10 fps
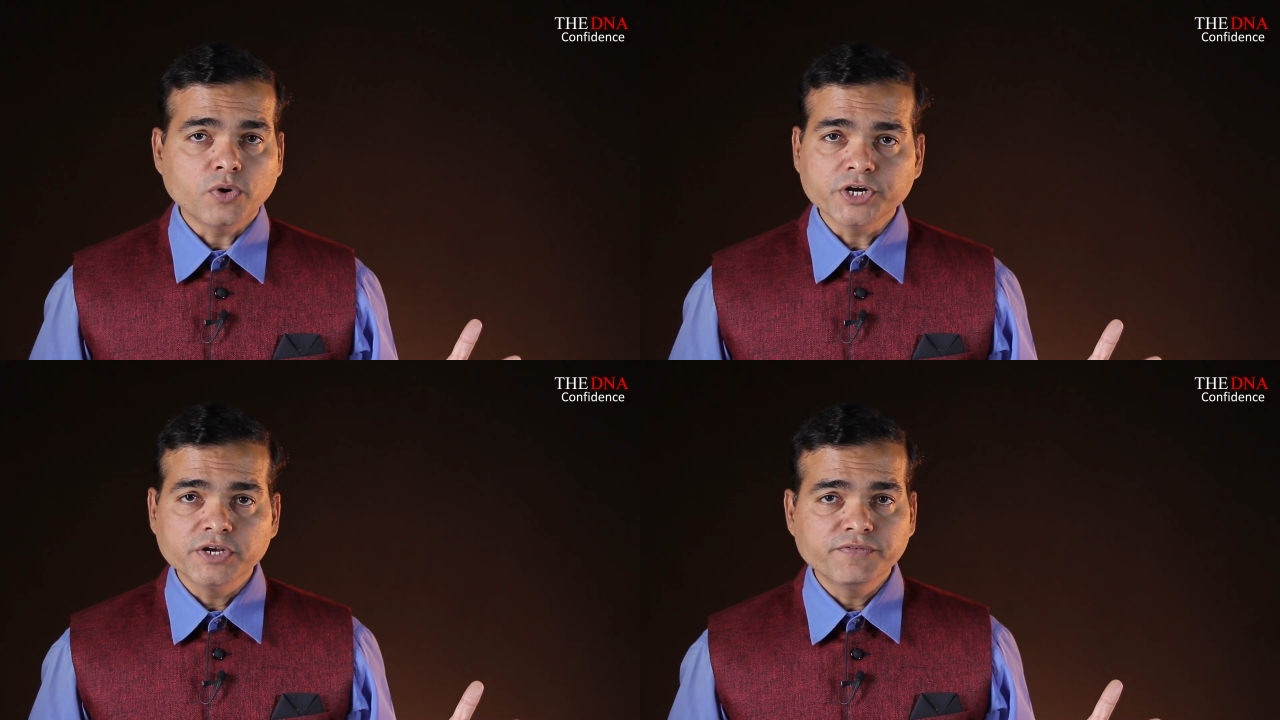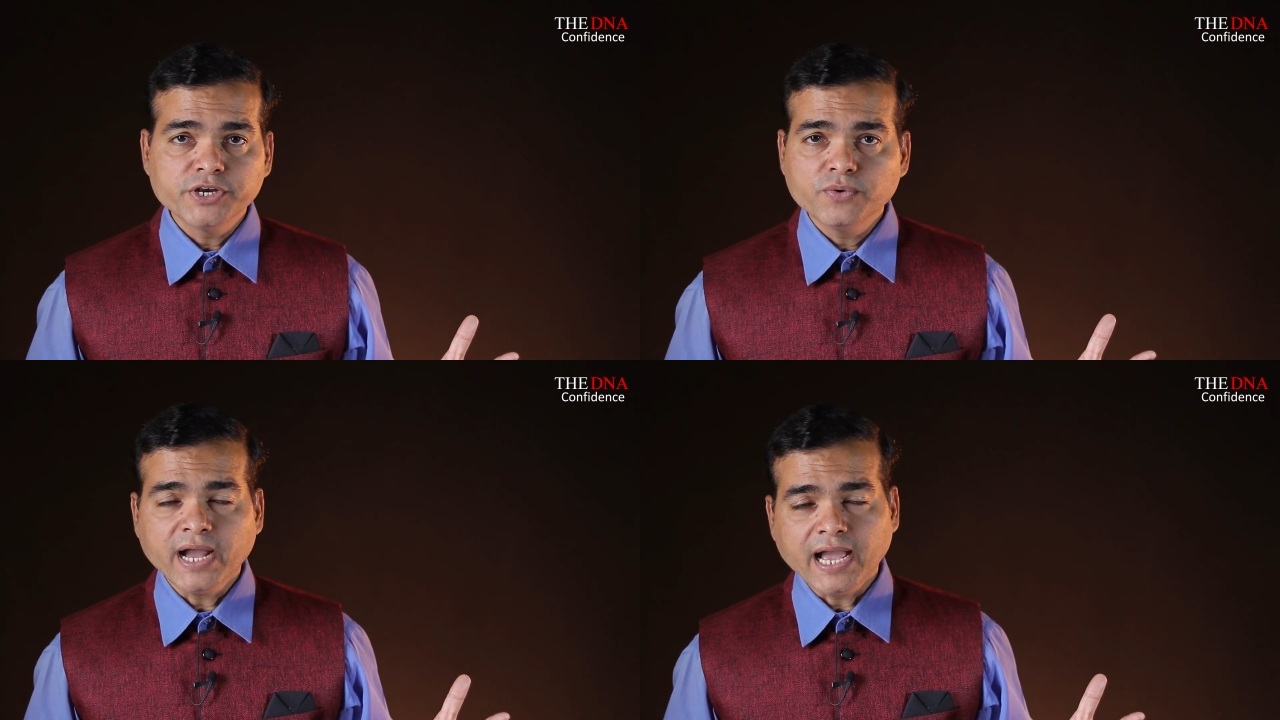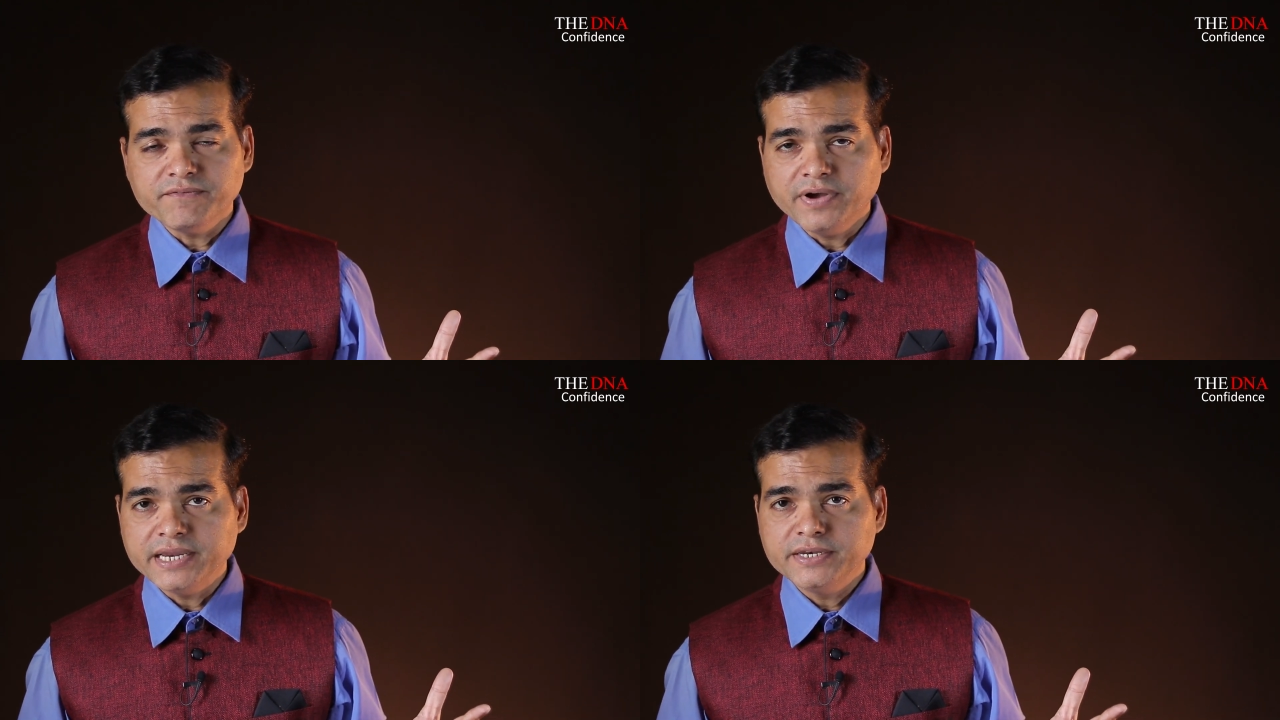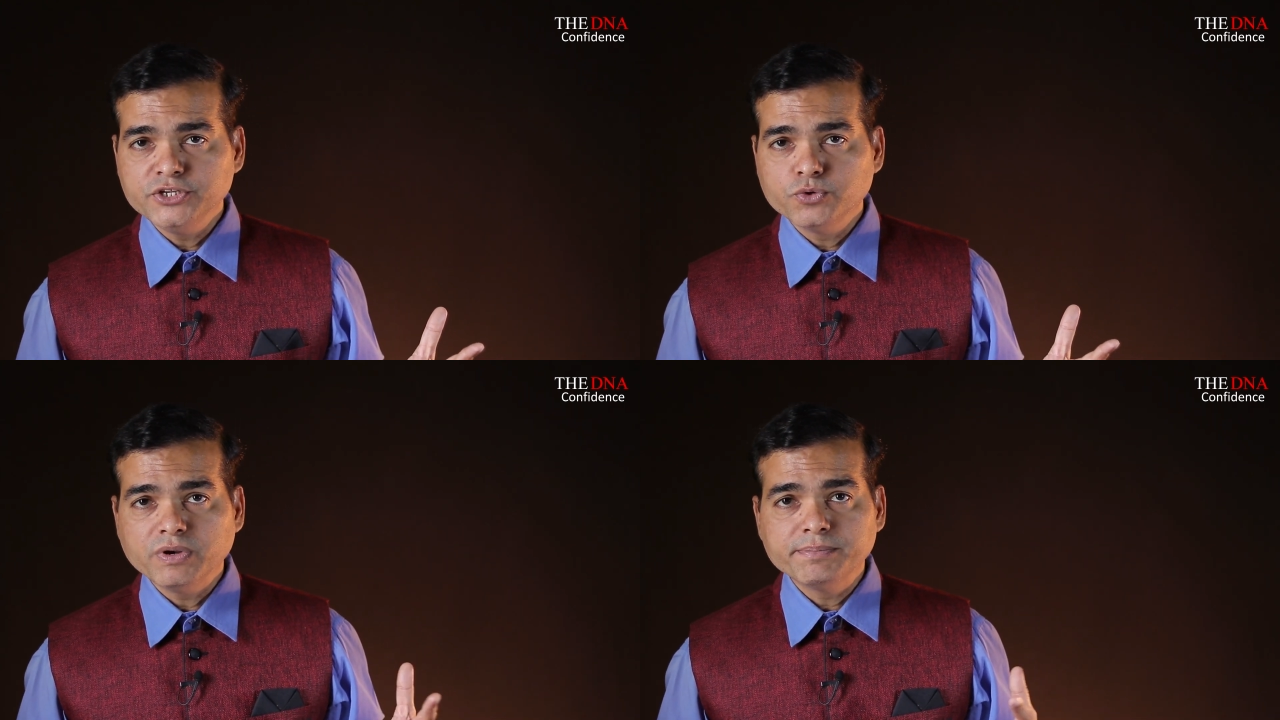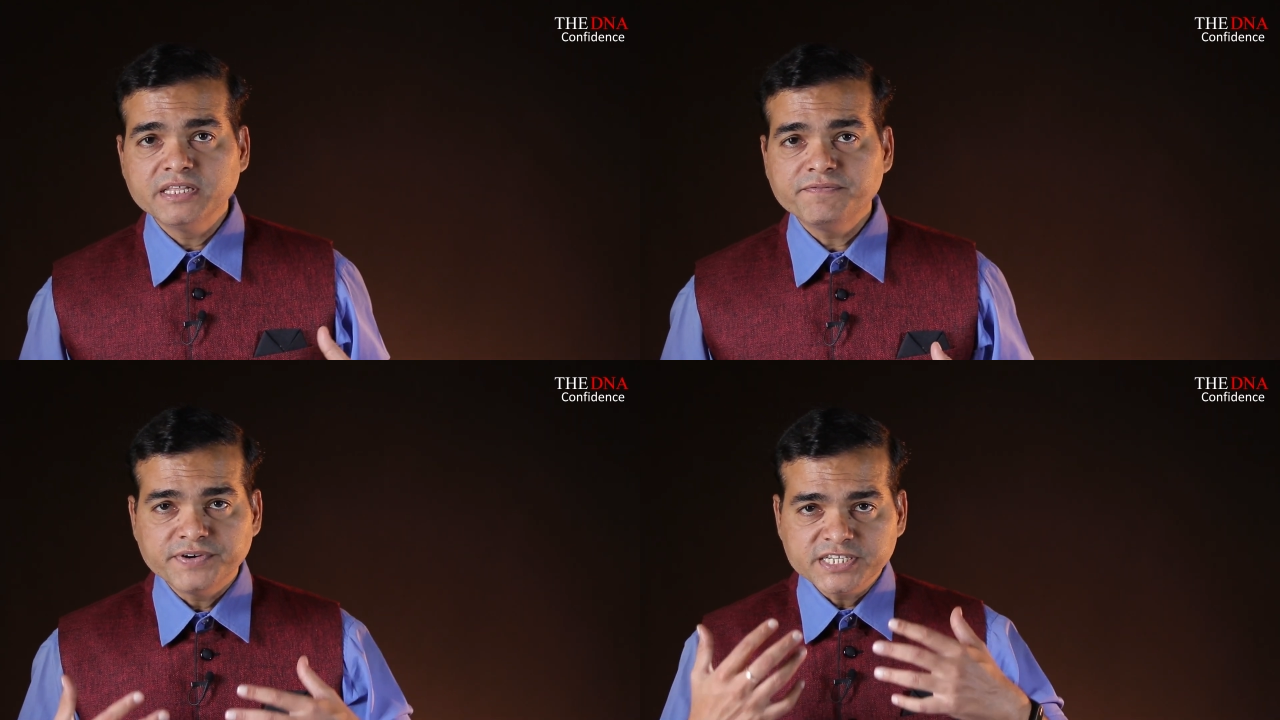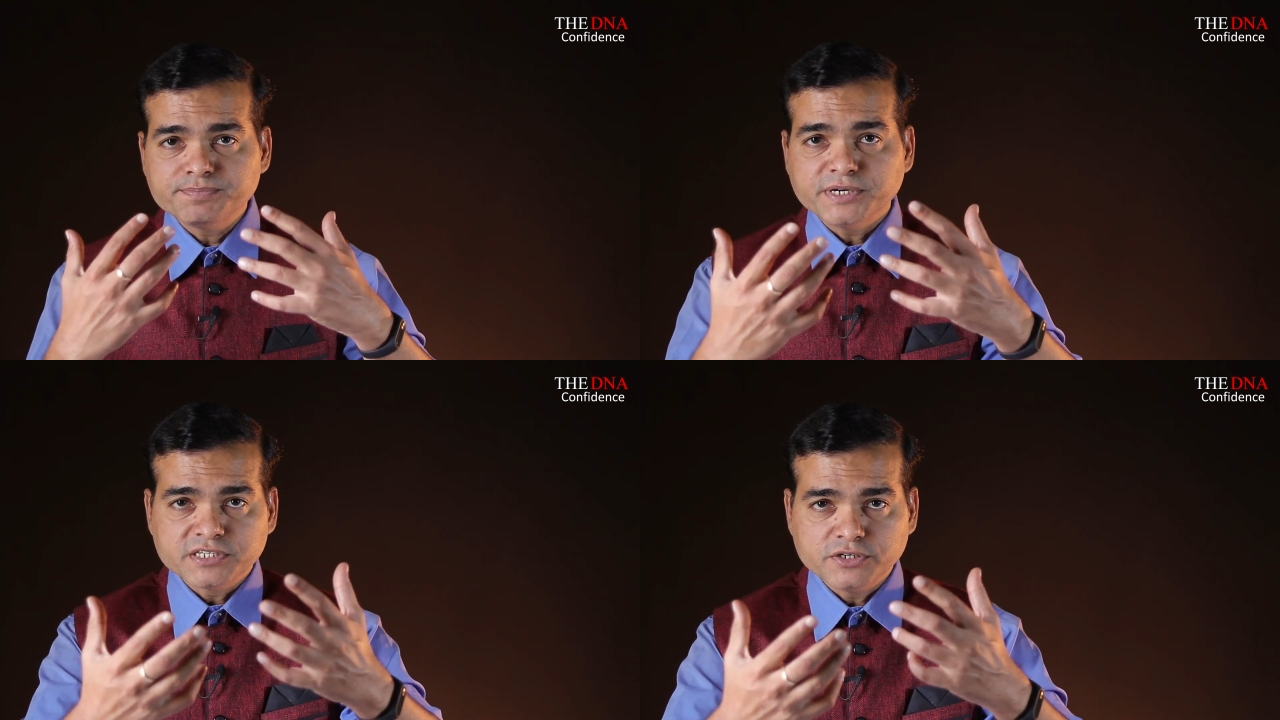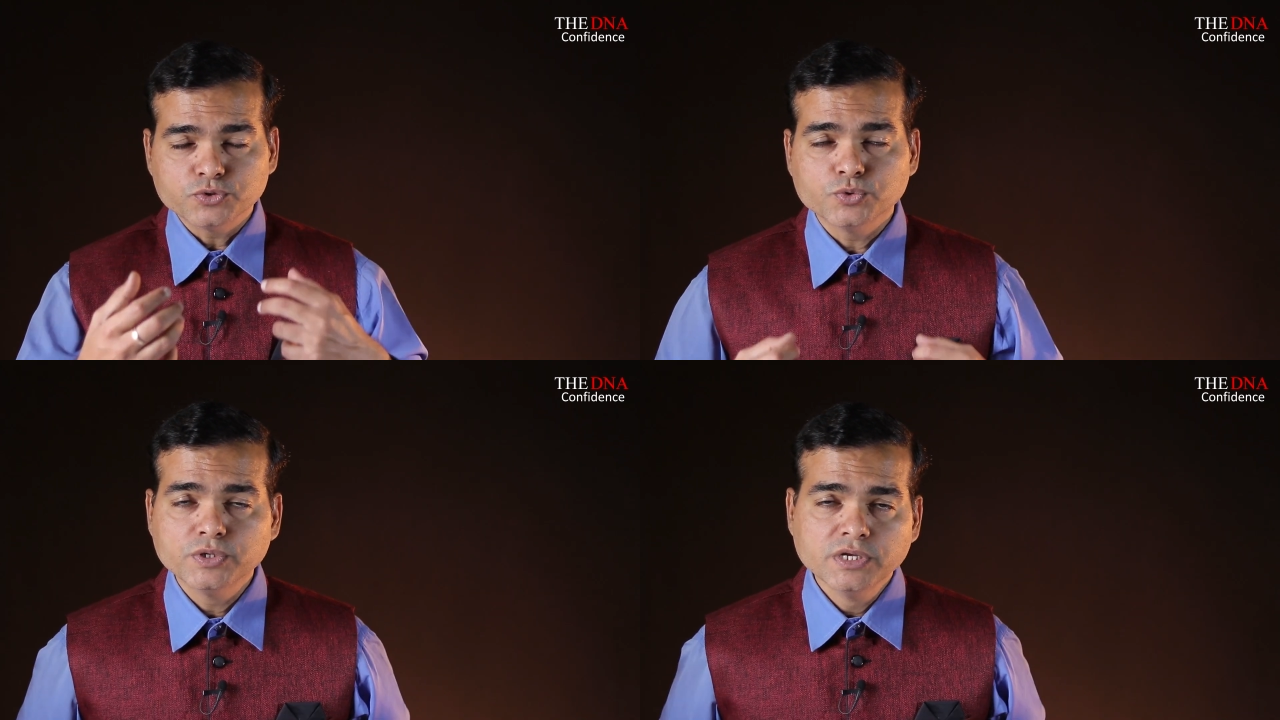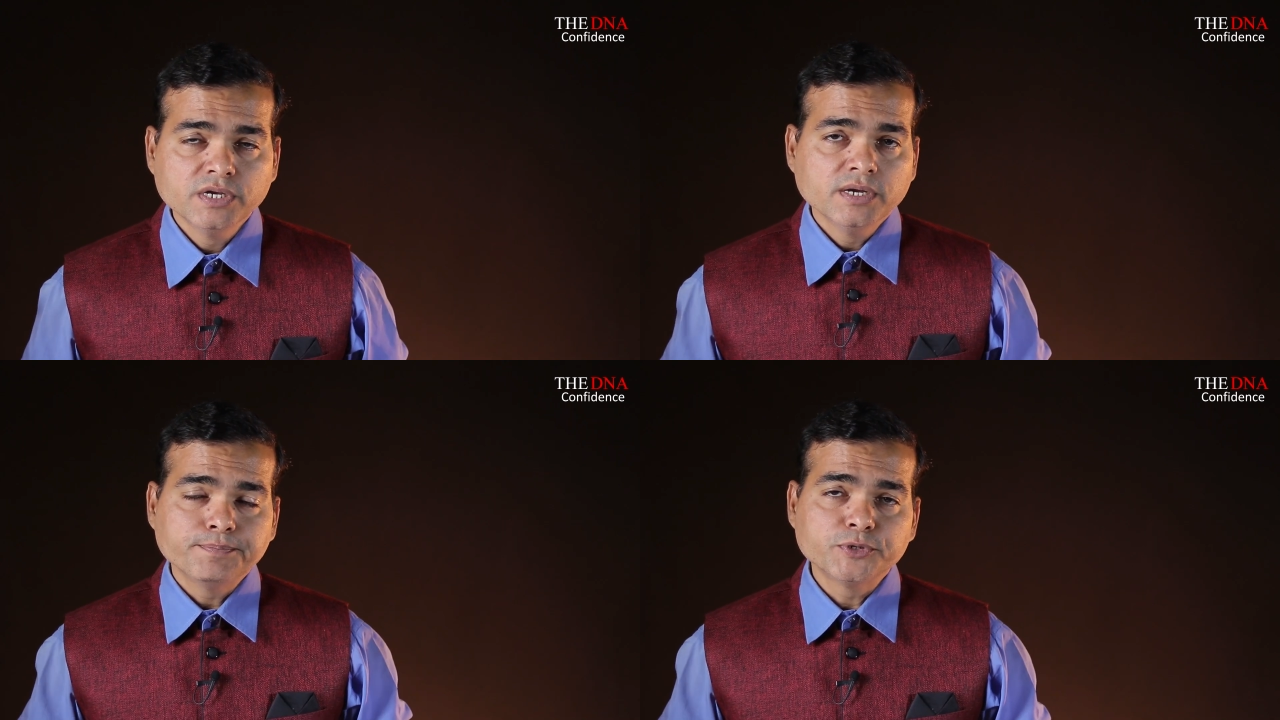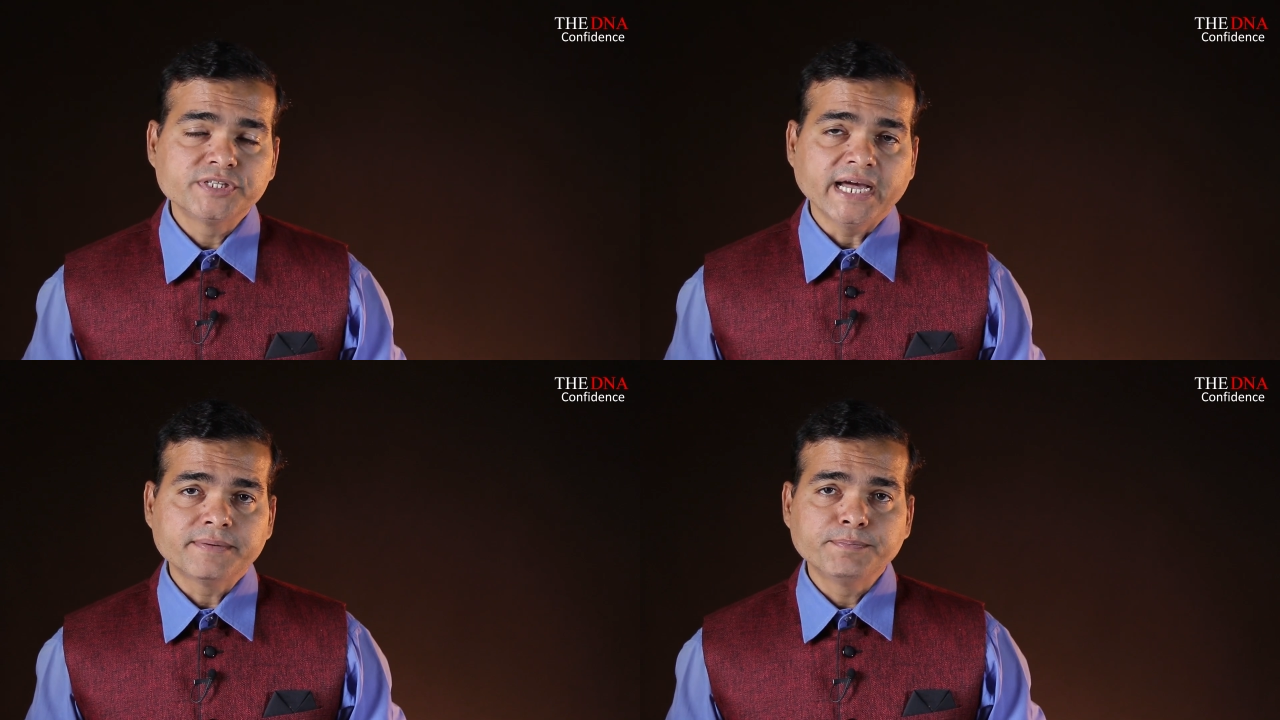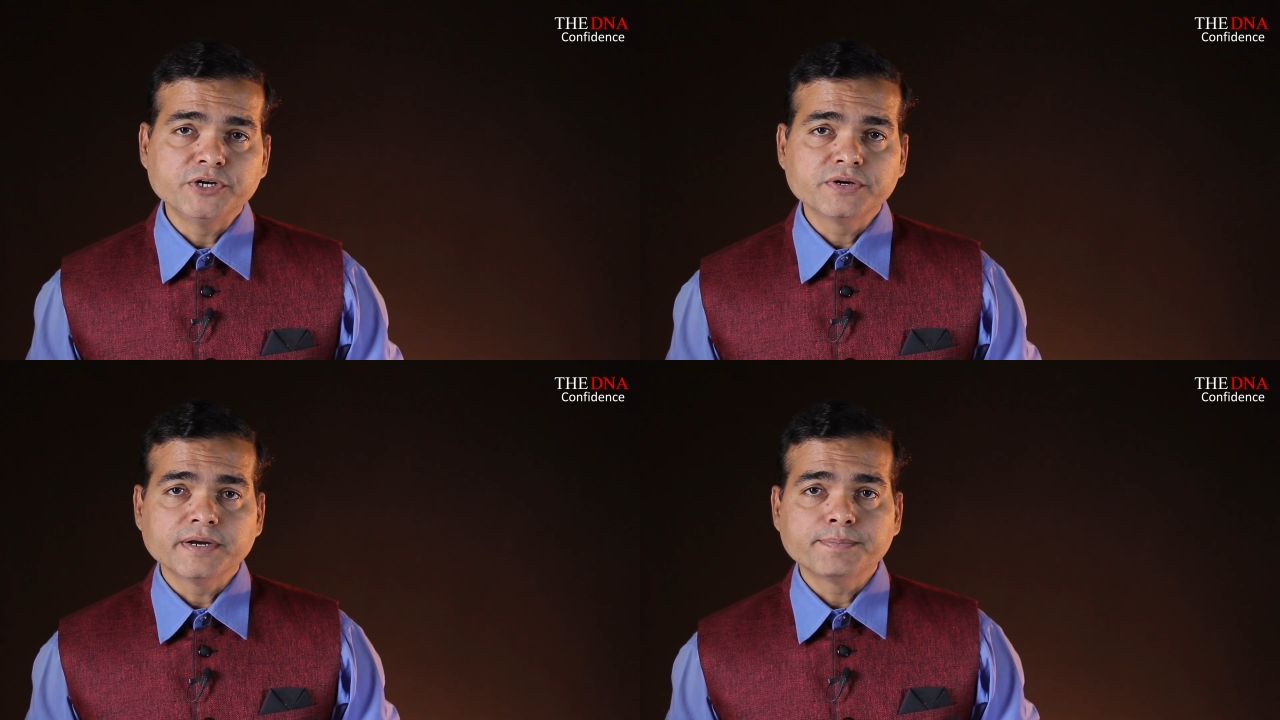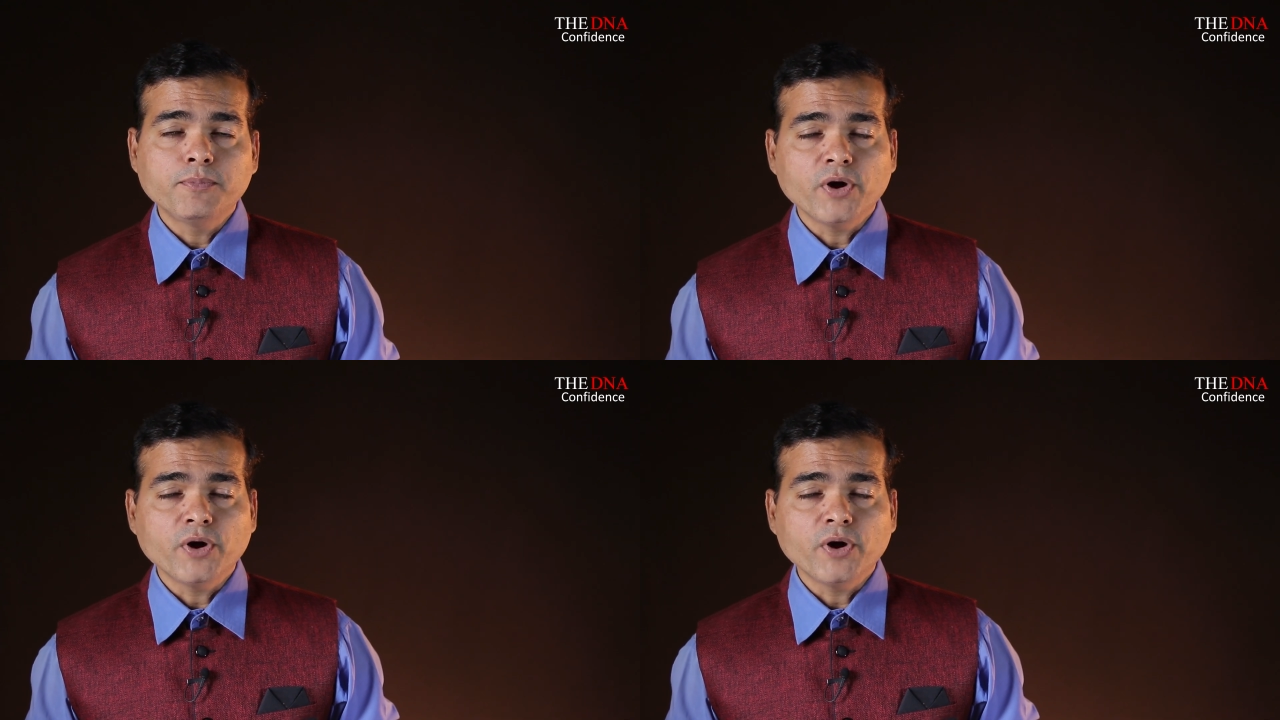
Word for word: whatever you have and you will be the first person to put that particular